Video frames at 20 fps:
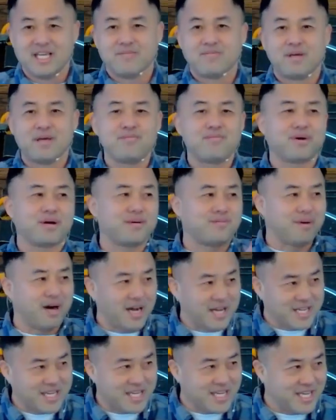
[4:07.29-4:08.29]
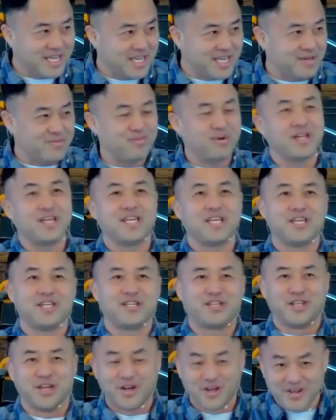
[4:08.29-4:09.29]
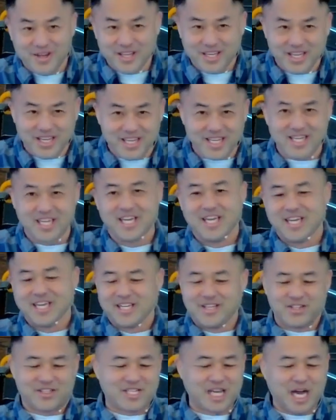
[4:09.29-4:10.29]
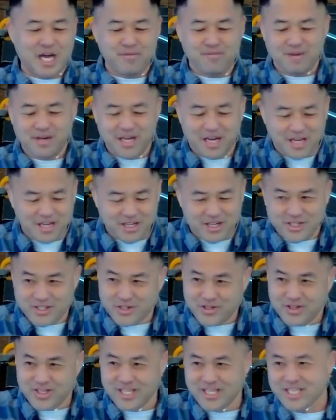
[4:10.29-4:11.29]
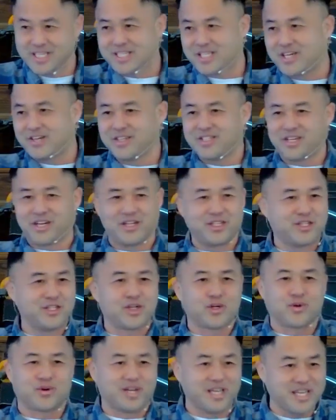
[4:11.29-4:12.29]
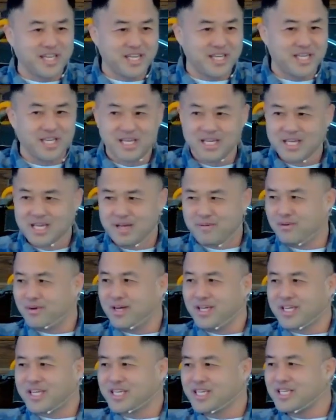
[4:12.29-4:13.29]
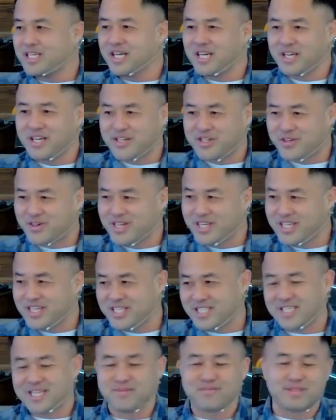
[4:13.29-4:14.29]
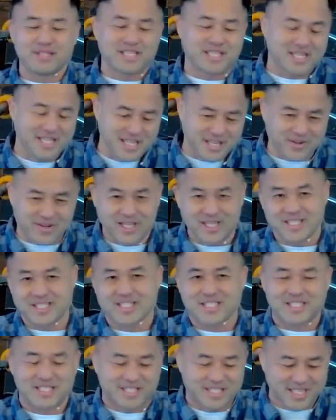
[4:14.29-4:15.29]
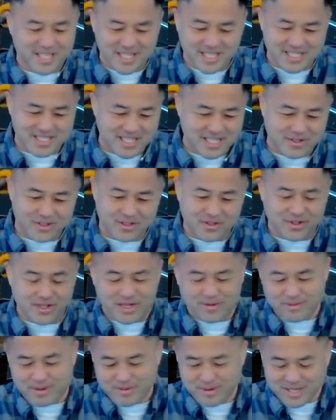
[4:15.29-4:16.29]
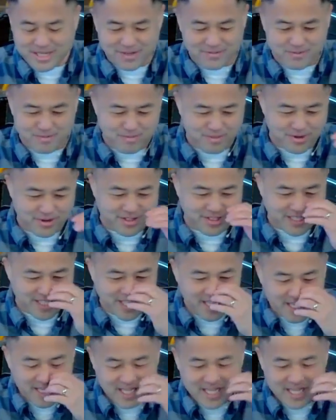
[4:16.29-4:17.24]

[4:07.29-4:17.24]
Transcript: People are mocking him. What are you doing? You're chopping all our trees. Aren't you green? I mean, why are you killing all our trees? I'm just kidding, right? This is today's language, or maybe I come from Berkeley.